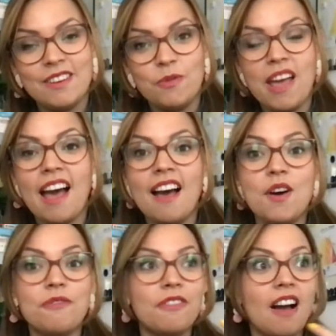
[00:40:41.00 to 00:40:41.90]
We
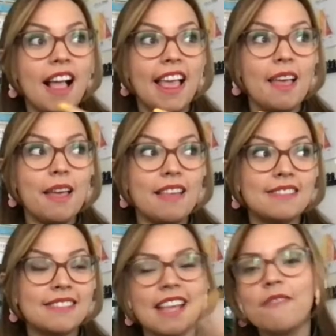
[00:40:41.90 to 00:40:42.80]
have
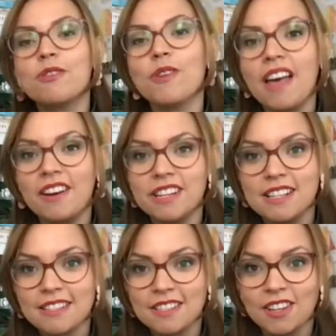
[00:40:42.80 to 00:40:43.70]
several
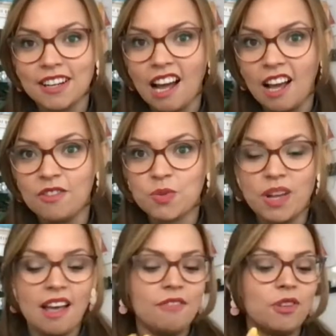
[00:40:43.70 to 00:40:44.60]
areas in our lives. We
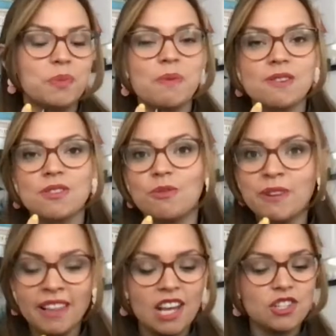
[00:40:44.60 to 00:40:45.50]
have our personal
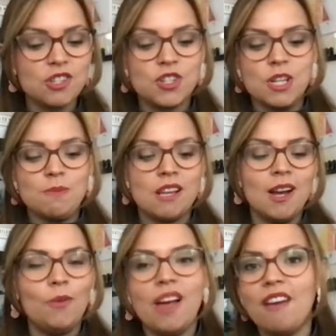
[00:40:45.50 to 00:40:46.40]
relationships,
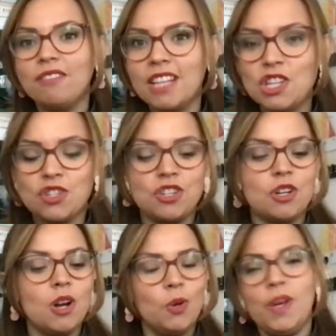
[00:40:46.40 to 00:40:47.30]
we have
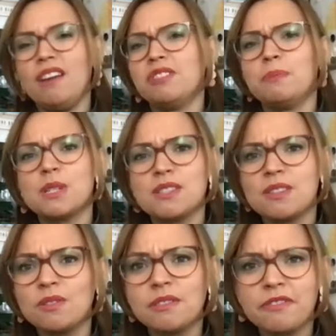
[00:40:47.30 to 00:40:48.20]
leisure, we have our
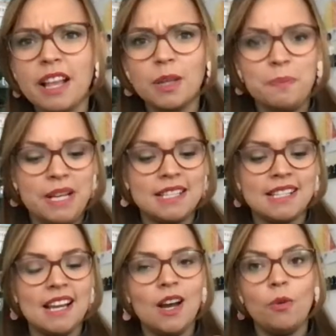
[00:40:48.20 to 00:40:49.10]
personal development,
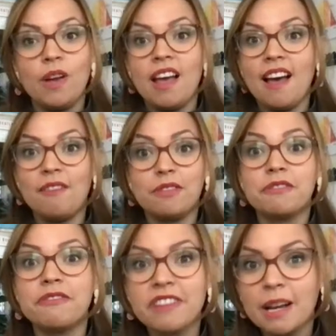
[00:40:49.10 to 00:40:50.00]
we have our
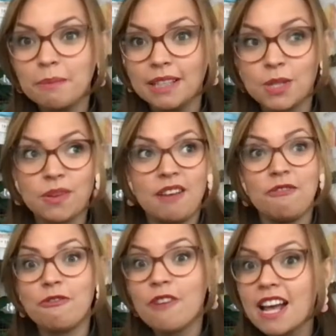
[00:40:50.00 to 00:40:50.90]
families, we have
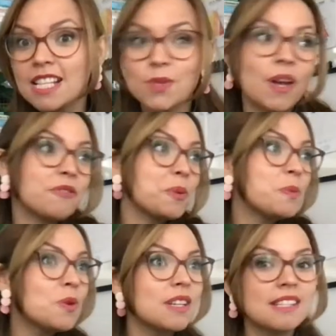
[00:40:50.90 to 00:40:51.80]
friends, we have
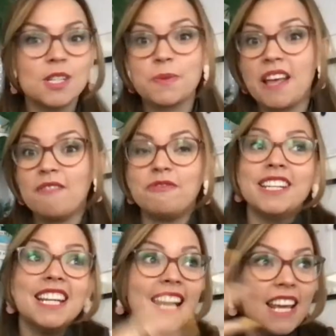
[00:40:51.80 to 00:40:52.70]
communities, we have
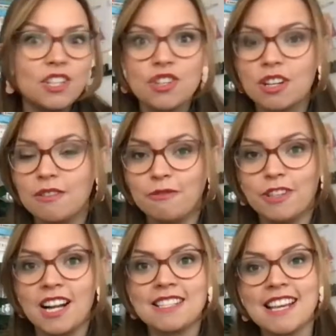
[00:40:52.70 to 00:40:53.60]
nature,
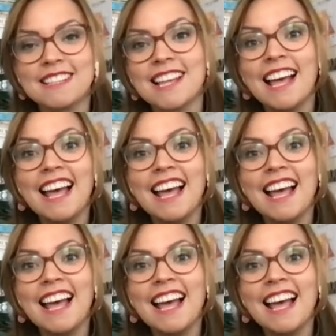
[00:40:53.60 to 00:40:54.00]
for God's sake.